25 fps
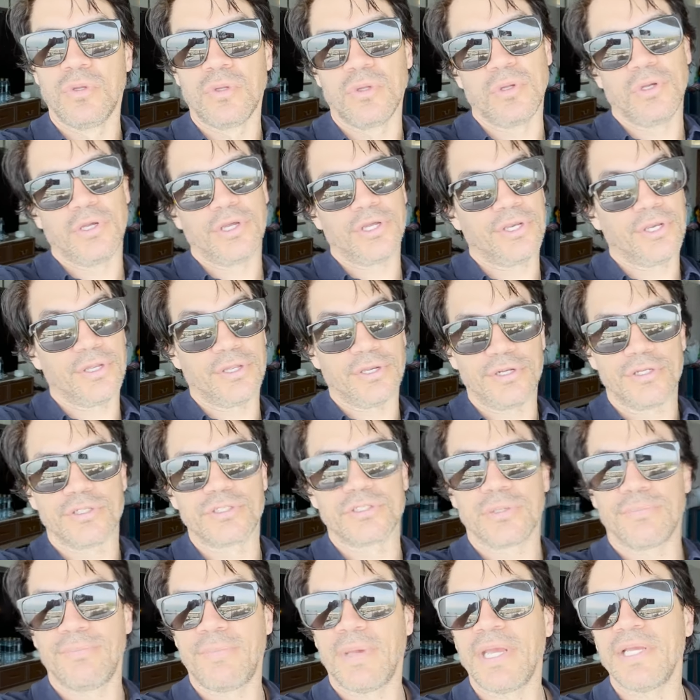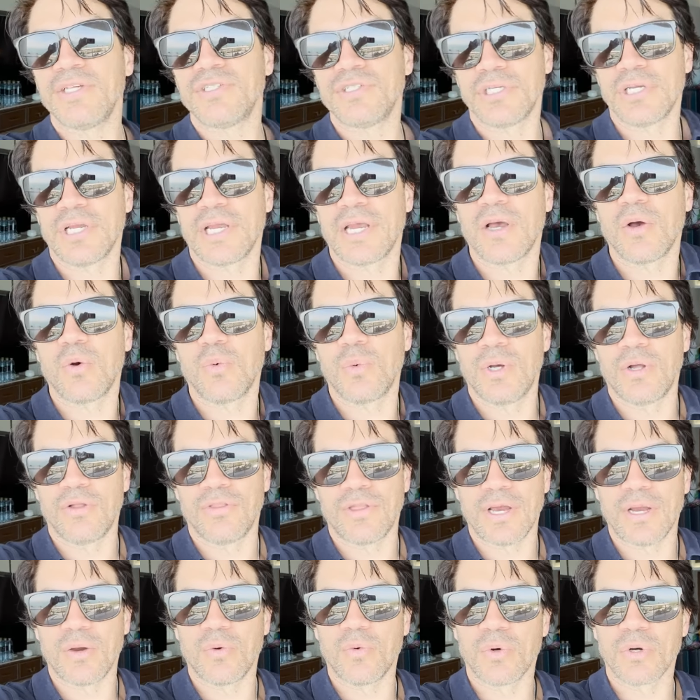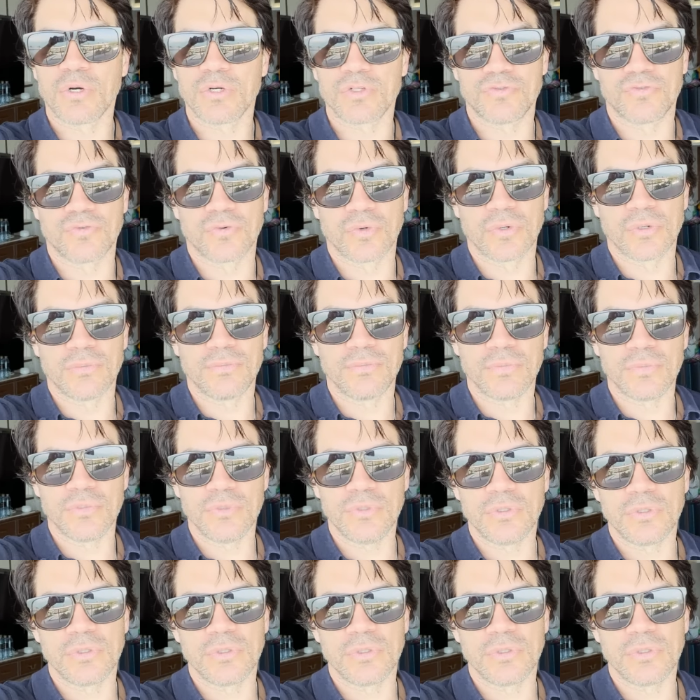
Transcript: And it's amazing how well that works for them.